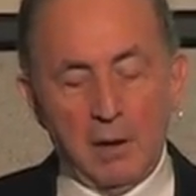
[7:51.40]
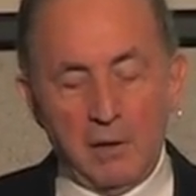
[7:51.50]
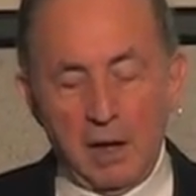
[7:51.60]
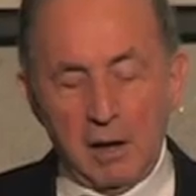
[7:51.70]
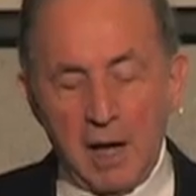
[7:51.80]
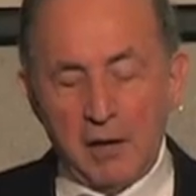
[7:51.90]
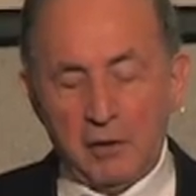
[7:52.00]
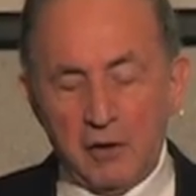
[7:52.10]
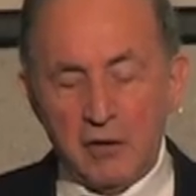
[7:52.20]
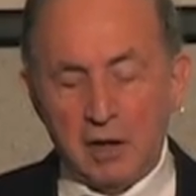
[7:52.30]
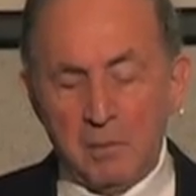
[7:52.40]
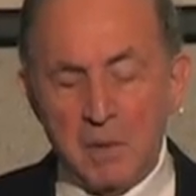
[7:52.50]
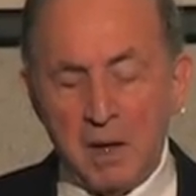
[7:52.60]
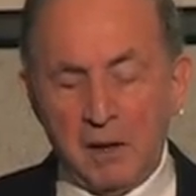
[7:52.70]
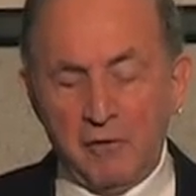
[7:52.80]
Data assets shall
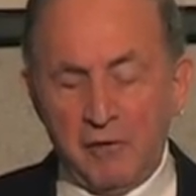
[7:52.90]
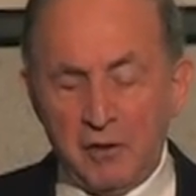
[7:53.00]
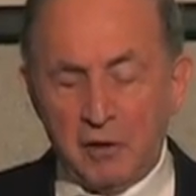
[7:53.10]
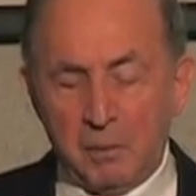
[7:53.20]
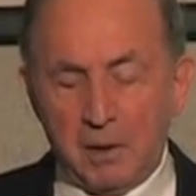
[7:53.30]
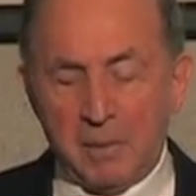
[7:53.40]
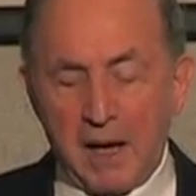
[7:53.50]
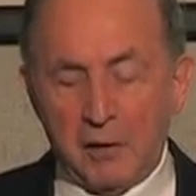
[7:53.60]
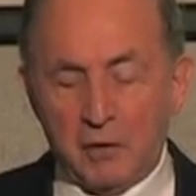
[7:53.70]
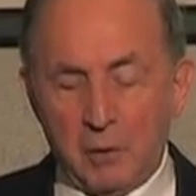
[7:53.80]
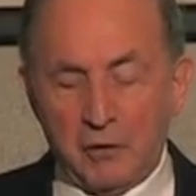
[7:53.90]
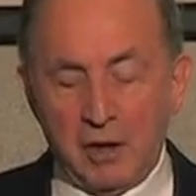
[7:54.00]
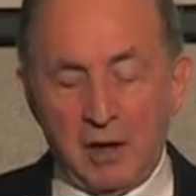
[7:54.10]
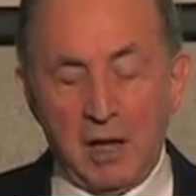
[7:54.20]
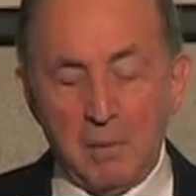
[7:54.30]
be made visible by
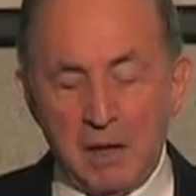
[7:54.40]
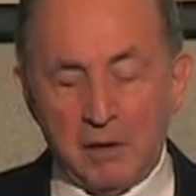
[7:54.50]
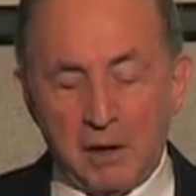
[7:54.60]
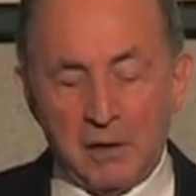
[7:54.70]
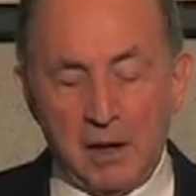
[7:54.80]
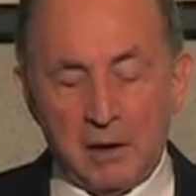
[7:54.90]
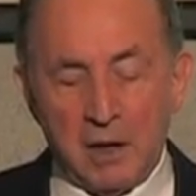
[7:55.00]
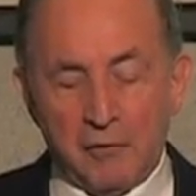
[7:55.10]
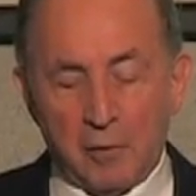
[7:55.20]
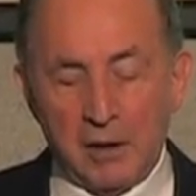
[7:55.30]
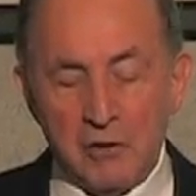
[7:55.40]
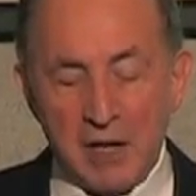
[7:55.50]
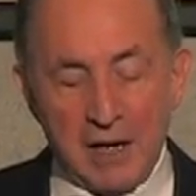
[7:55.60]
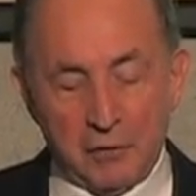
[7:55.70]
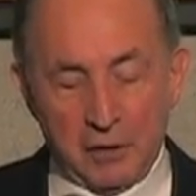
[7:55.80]
associating metadata for each
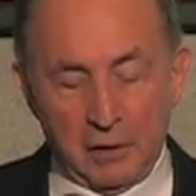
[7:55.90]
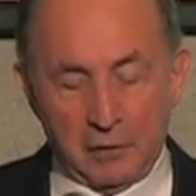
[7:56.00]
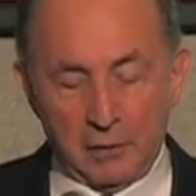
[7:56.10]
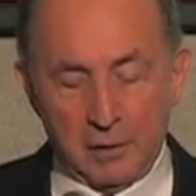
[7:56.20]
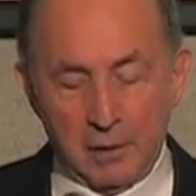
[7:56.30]
asset.